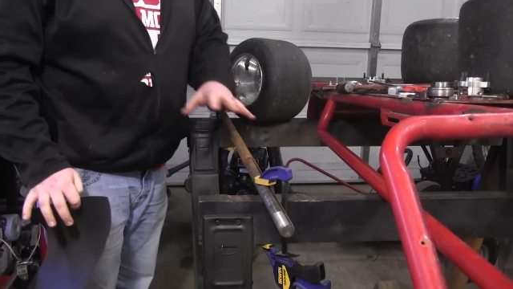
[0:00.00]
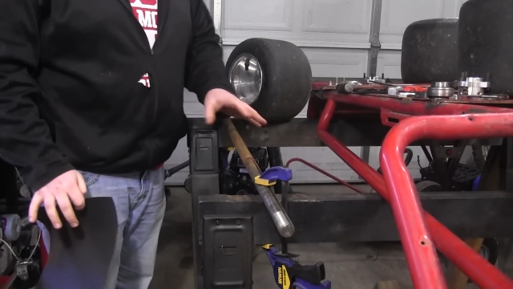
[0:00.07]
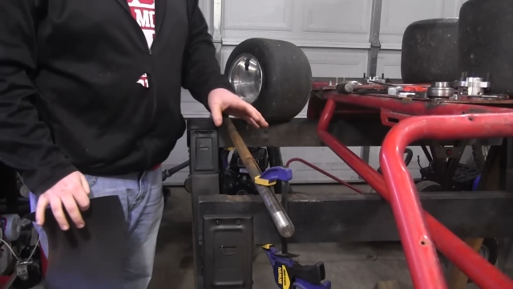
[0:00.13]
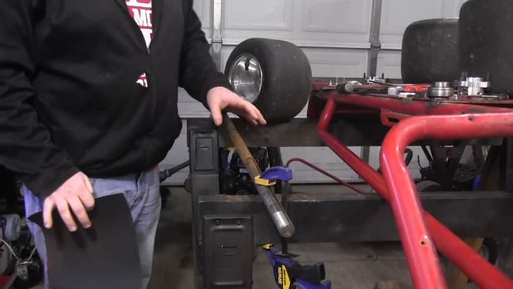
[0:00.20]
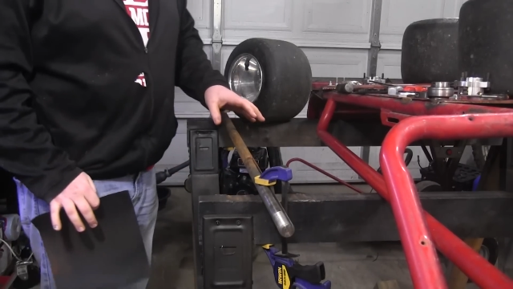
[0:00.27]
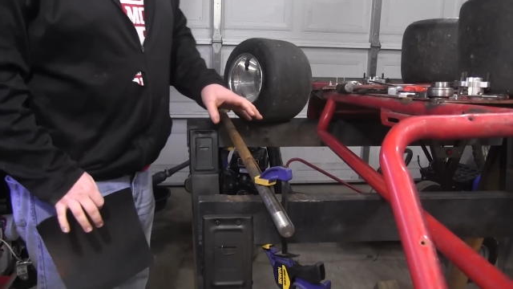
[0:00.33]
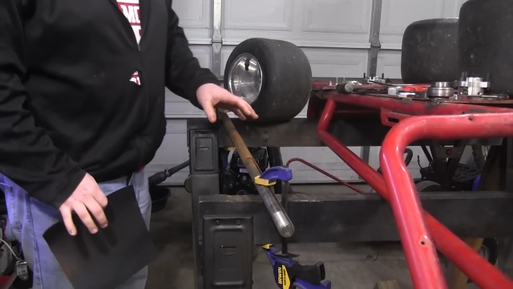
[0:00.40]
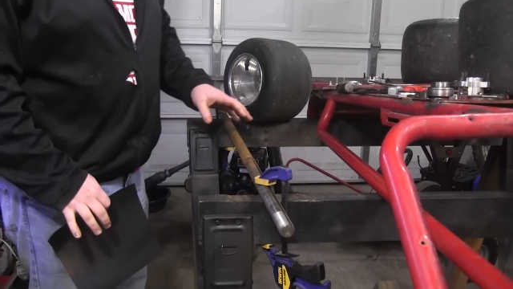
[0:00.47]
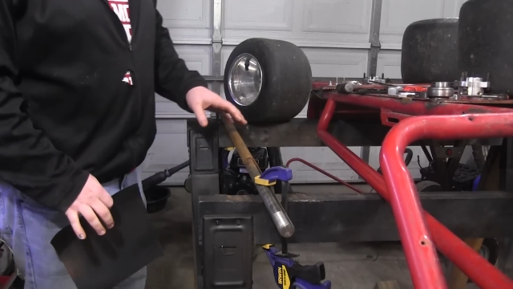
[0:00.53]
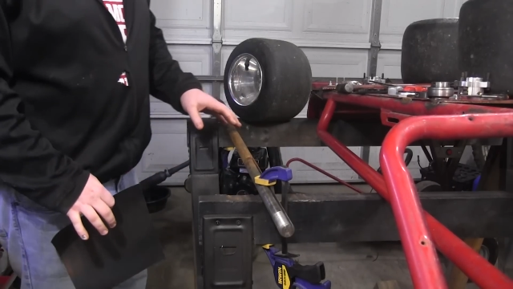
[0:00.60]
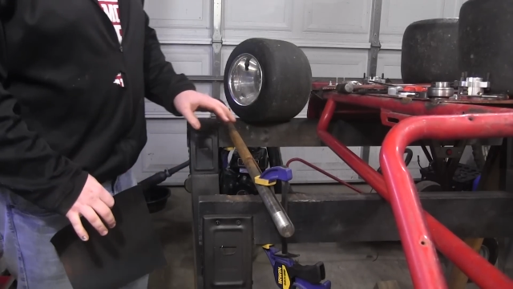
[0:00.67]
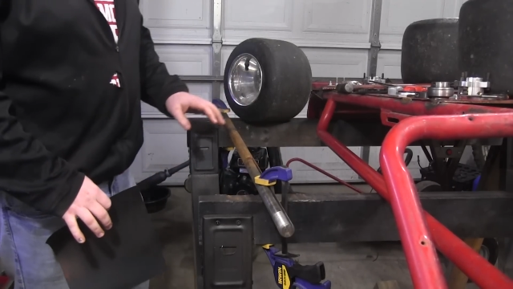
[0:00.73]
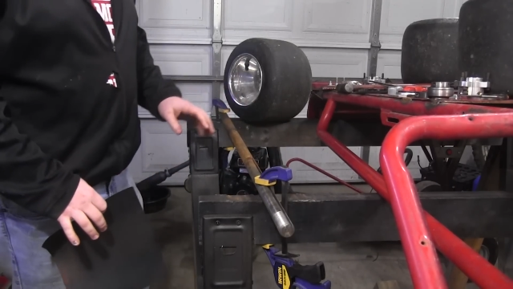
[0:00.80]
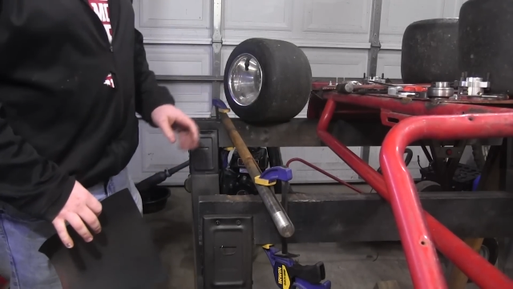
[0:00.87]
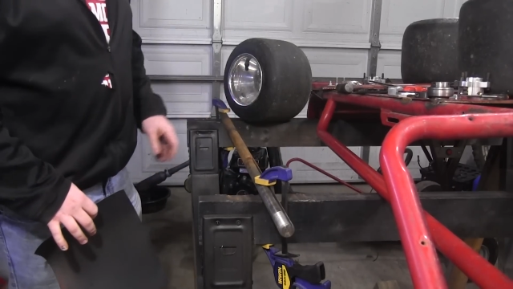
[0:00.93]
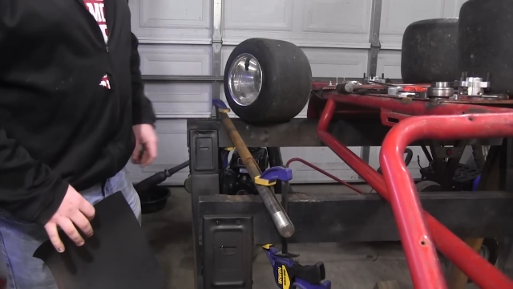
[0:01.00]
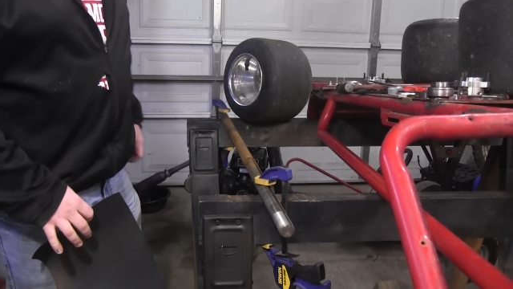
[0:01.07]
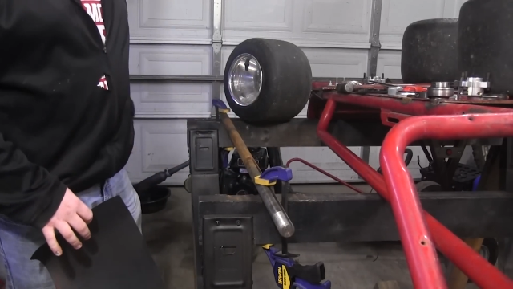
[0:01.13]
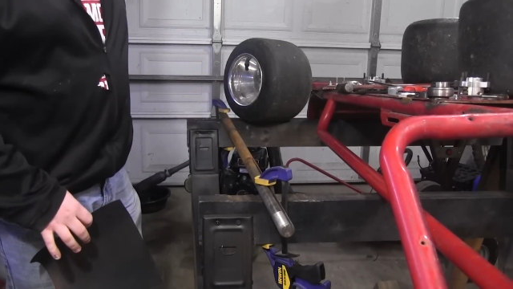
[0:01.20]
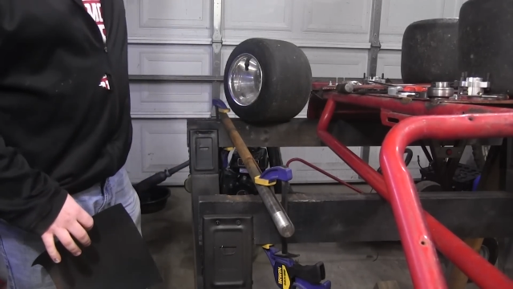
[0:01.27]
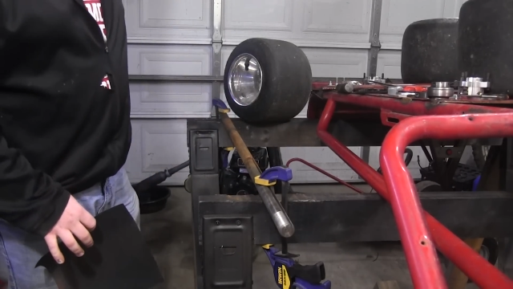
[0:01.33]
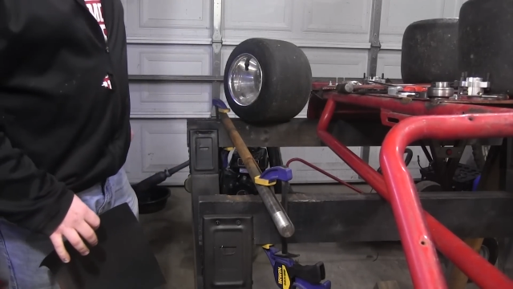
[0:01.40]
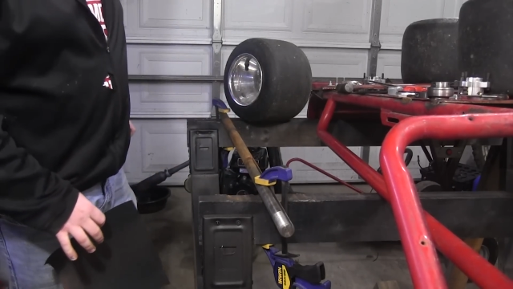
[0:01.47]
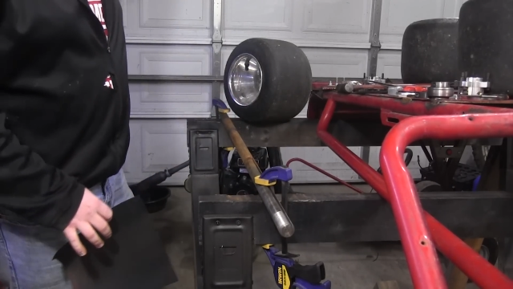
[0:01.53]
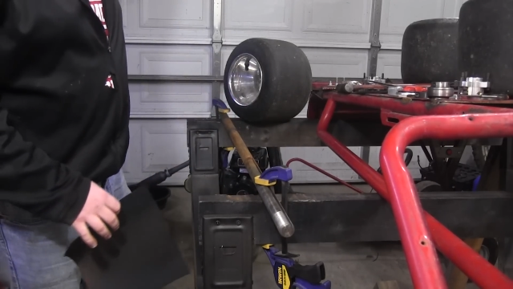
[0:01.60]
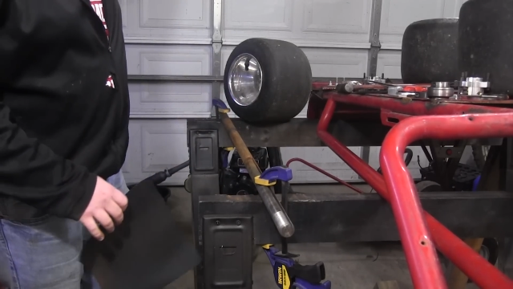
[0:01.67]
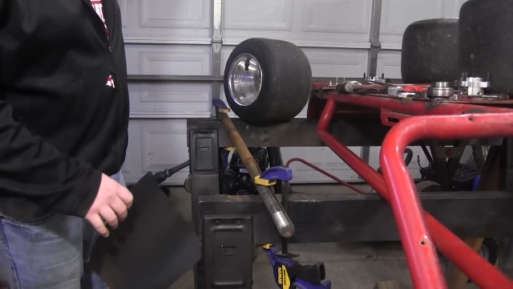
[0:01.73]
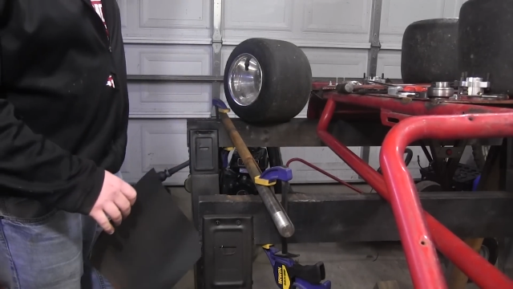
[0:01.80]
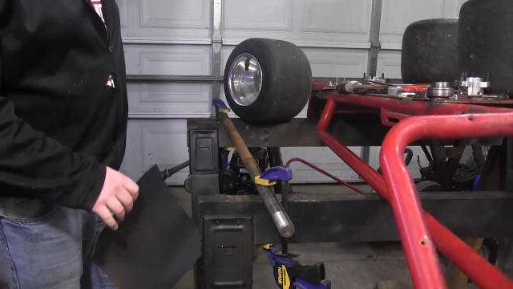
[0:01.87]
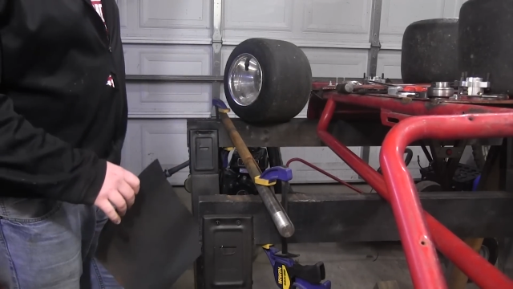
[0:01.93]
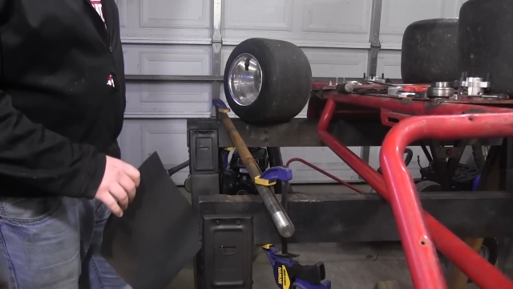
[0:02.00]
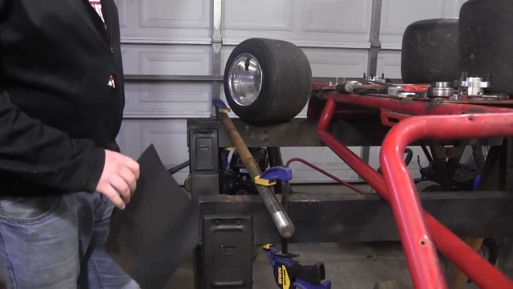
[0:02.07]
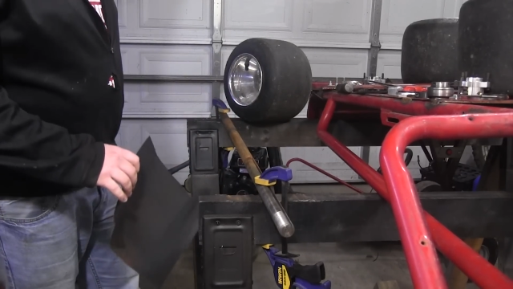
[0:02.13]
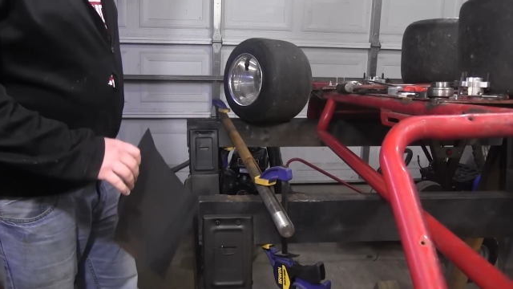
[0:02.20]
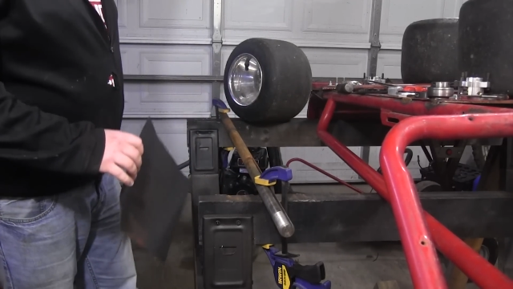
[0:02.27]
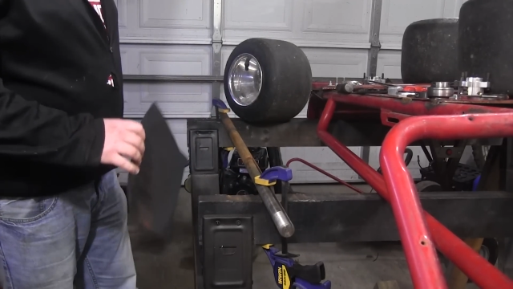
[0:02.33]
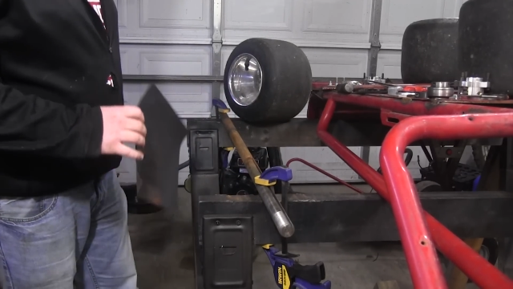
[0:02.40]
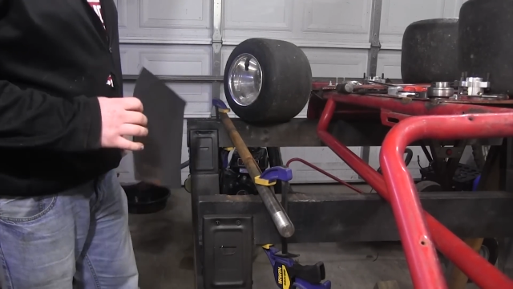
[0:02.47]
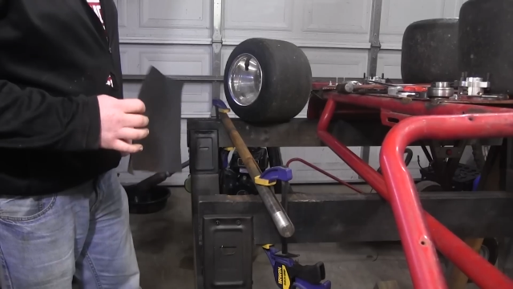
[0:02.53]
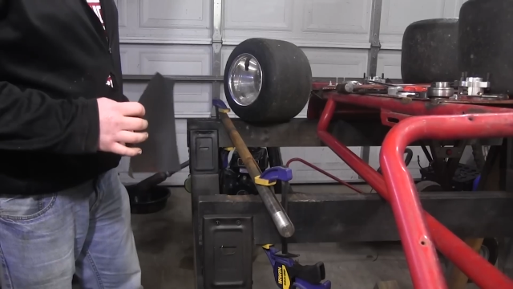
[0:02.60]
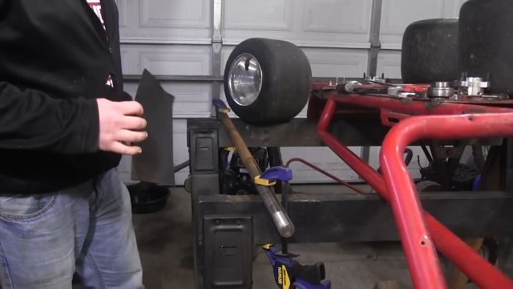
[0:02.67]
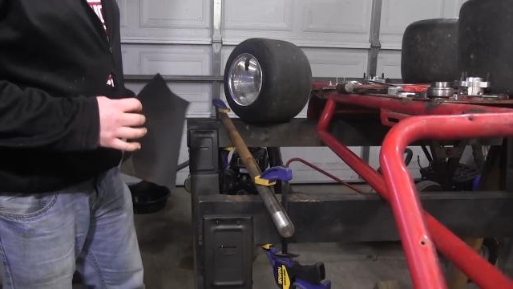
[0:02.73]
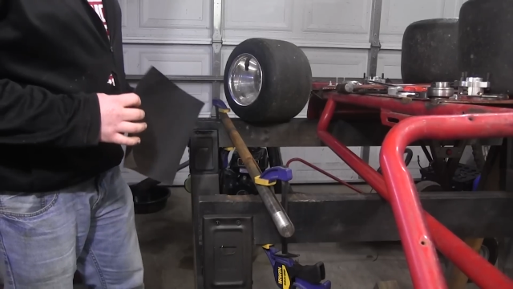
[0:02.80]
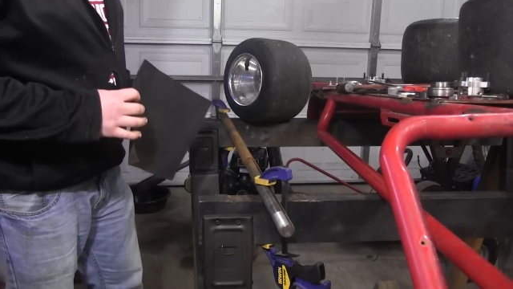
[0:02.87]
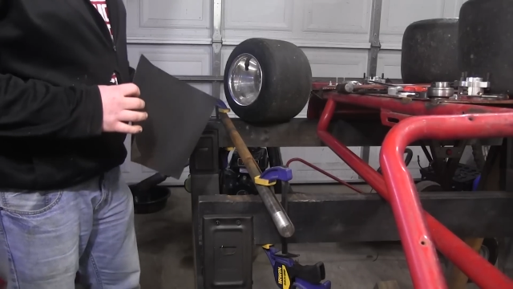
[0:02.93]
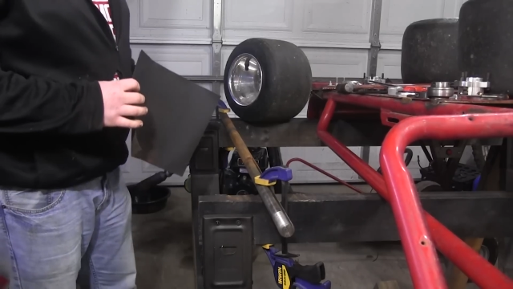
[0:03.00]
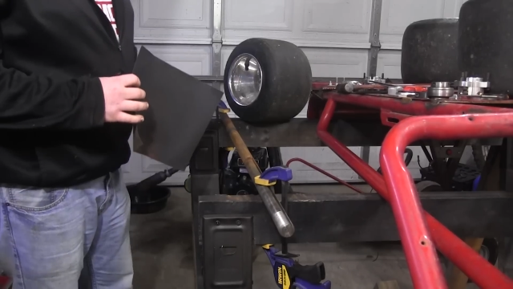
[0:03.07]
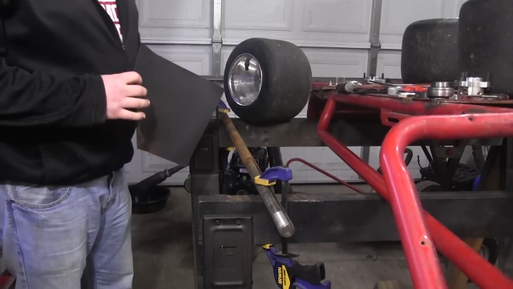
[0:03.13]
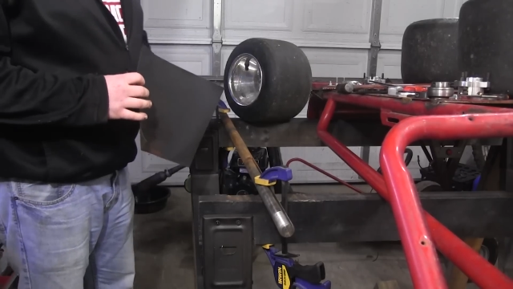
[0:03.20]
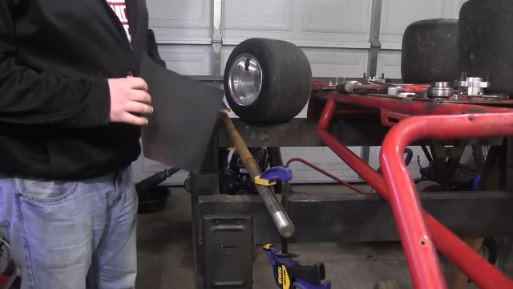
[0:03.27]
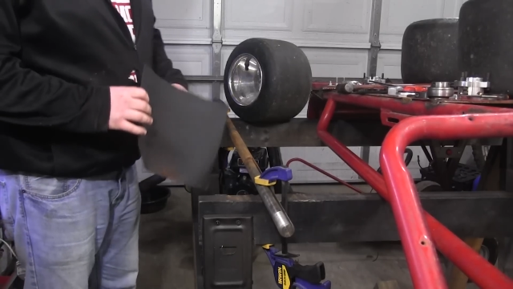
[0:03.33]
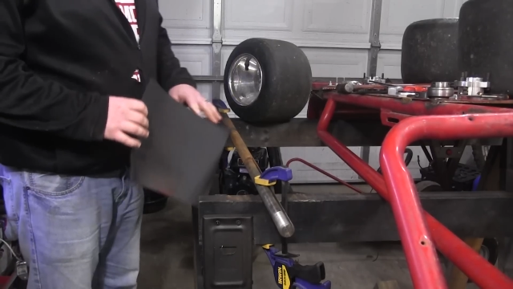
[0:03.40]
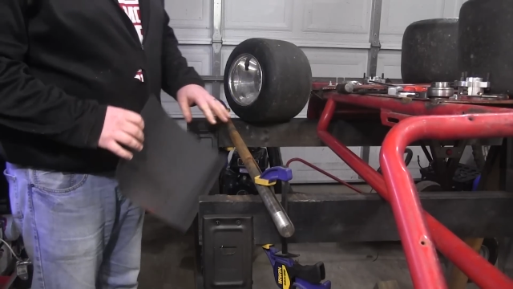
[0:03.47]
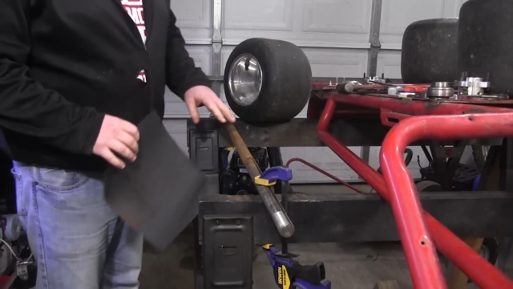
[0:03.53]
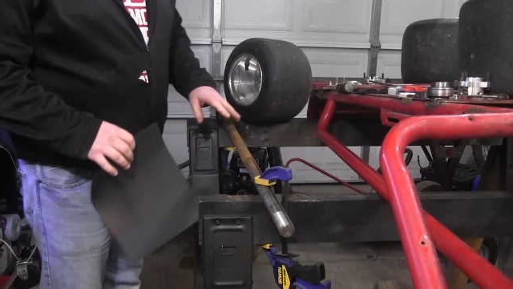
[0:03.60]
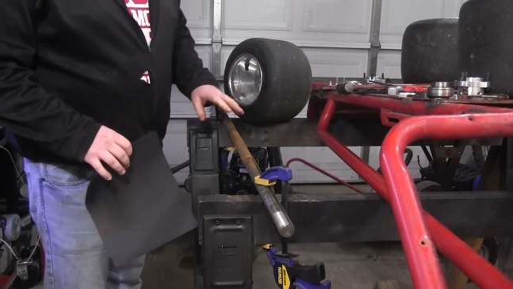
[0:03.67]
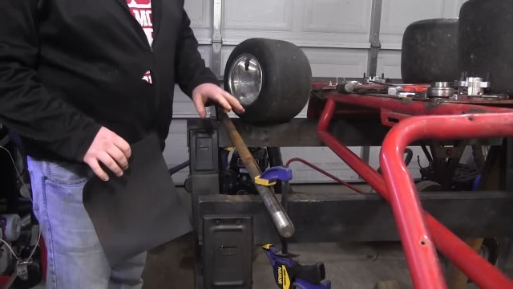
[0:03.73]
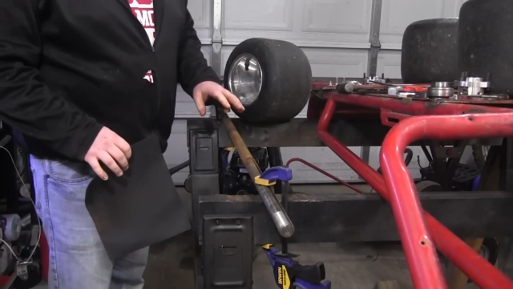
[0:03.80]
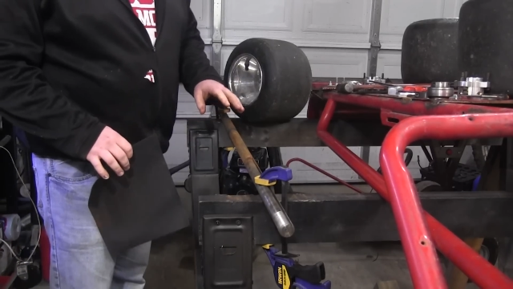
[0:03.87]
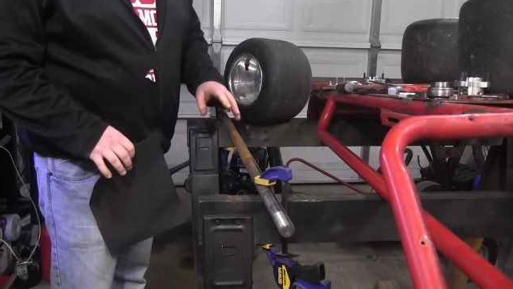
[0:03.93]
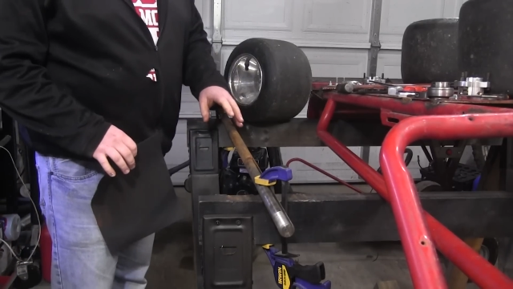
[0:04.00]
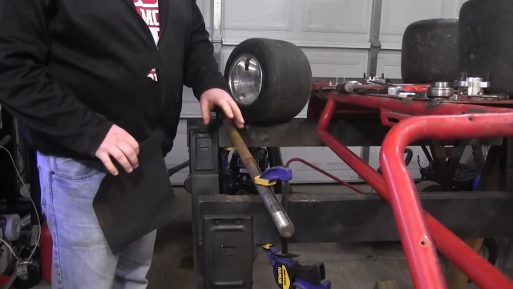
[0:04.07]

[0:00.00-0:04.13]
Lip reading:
No face is visible, so there are no lips to read.